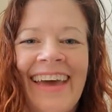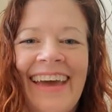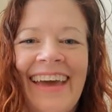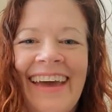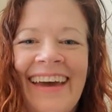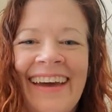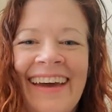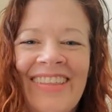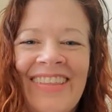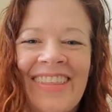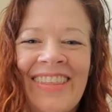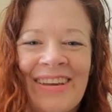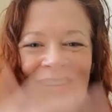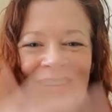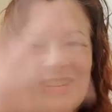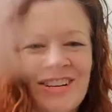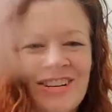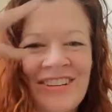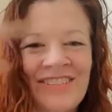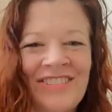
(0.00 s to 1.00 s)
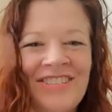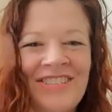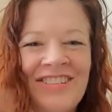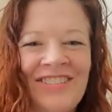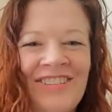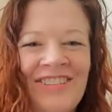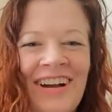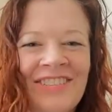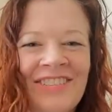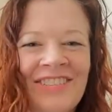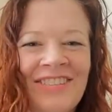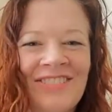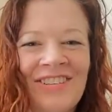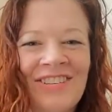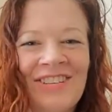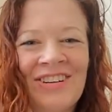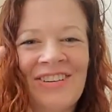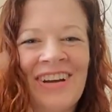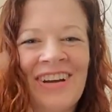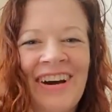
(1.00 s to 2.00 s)
that travels through
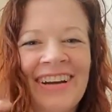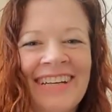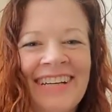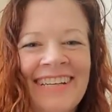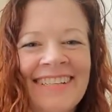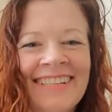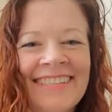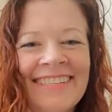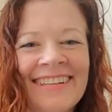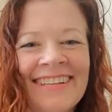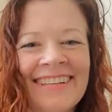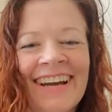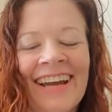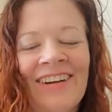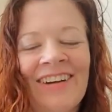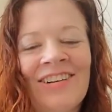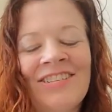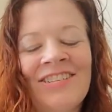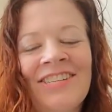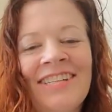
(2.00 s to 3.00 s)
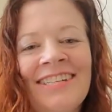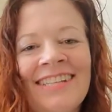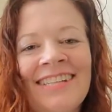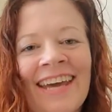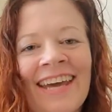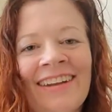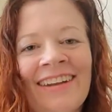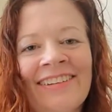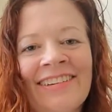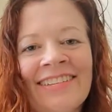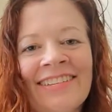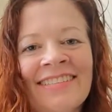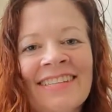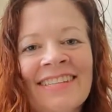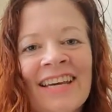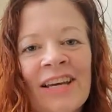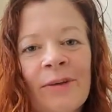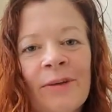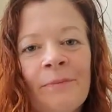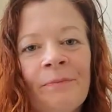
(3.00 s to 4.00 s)
your nadis, your energy channels,
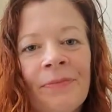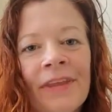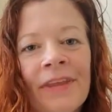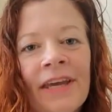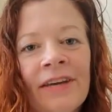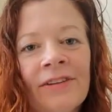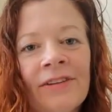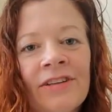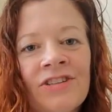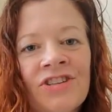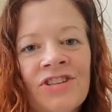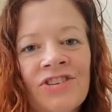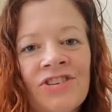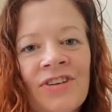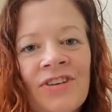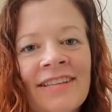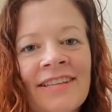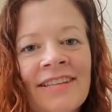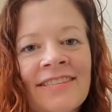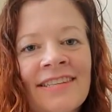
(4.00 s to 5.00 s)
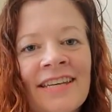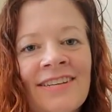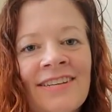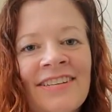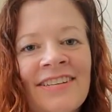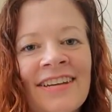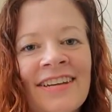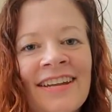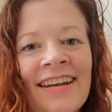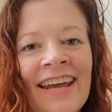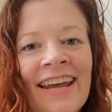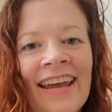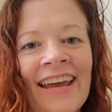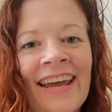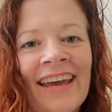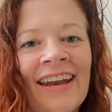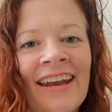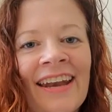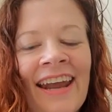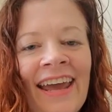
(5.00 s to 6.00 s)
English translation,
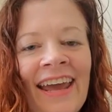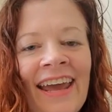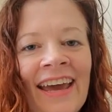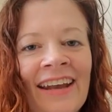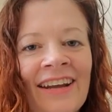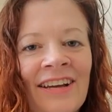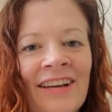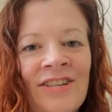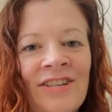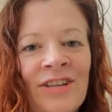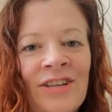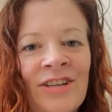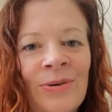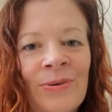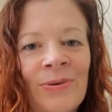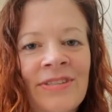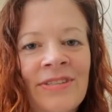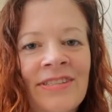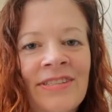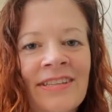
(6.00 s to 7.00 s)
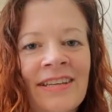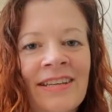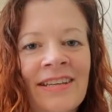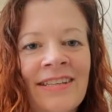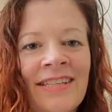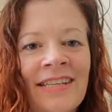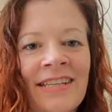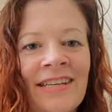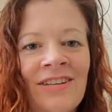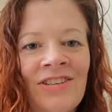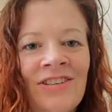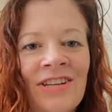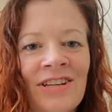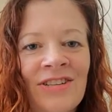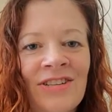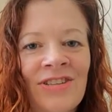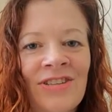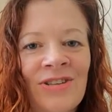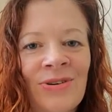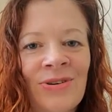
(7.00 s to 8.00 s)
and anecdotes and teaching
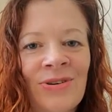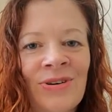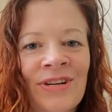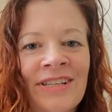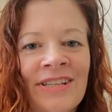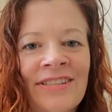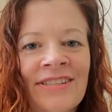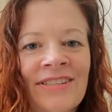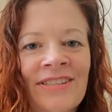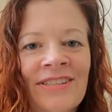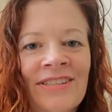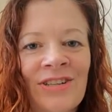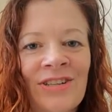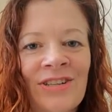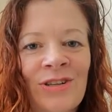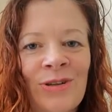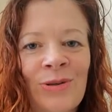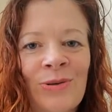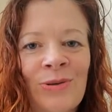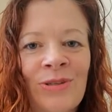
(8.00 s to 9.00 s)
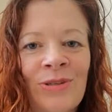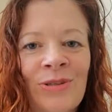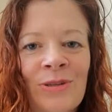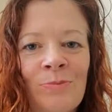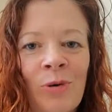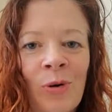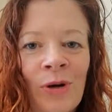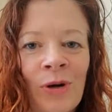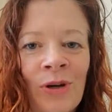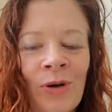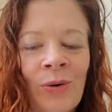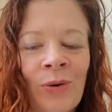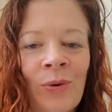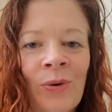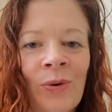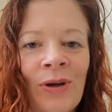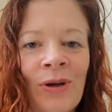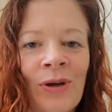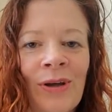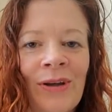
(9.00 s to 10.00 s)
stories to support you
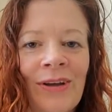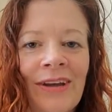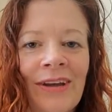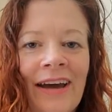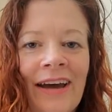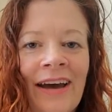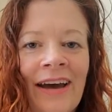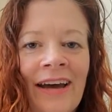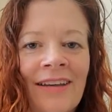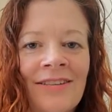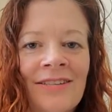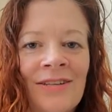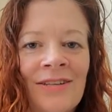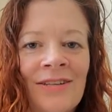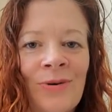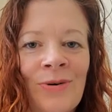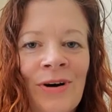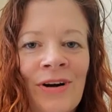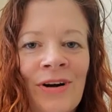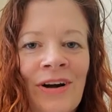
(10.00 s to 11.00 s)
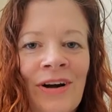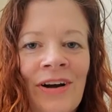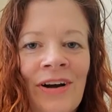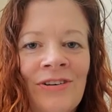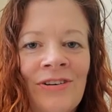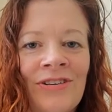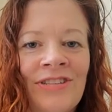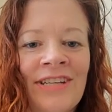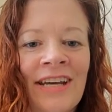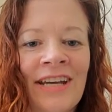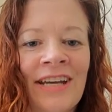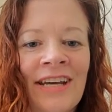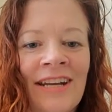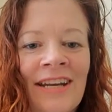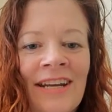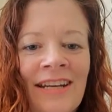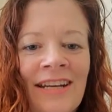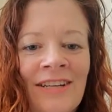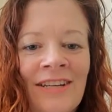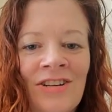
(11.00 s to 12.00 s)
as you are understanding
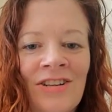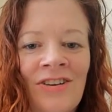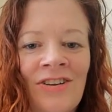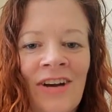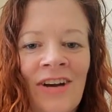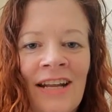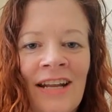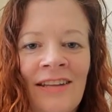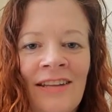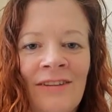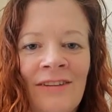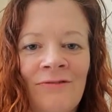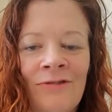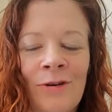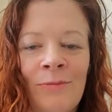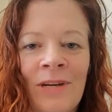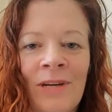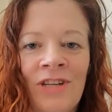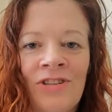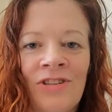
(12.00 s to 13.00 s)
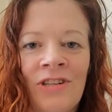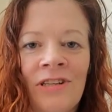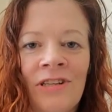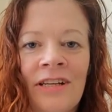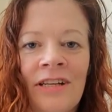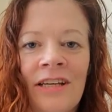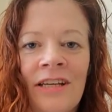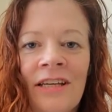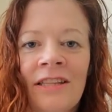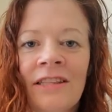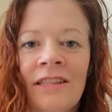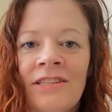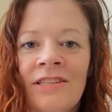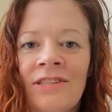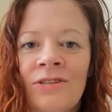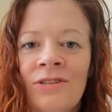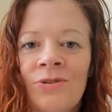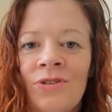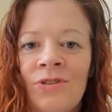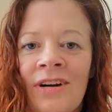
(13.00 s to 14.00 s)
and integrating the information in the
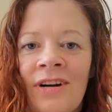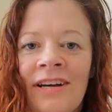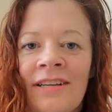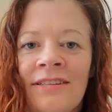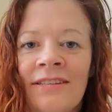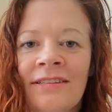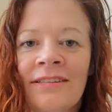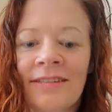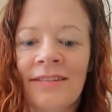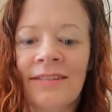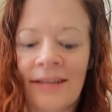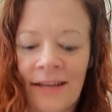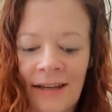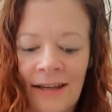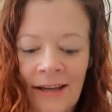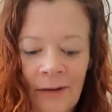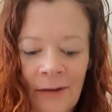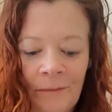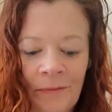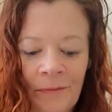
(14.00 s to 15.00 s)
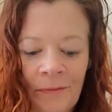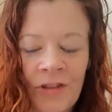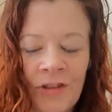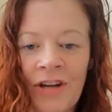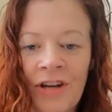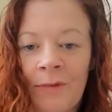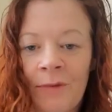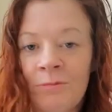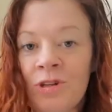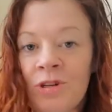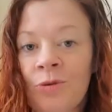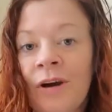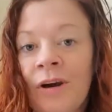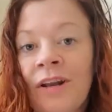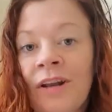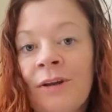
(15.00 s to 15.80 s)
sutras. Chapter 1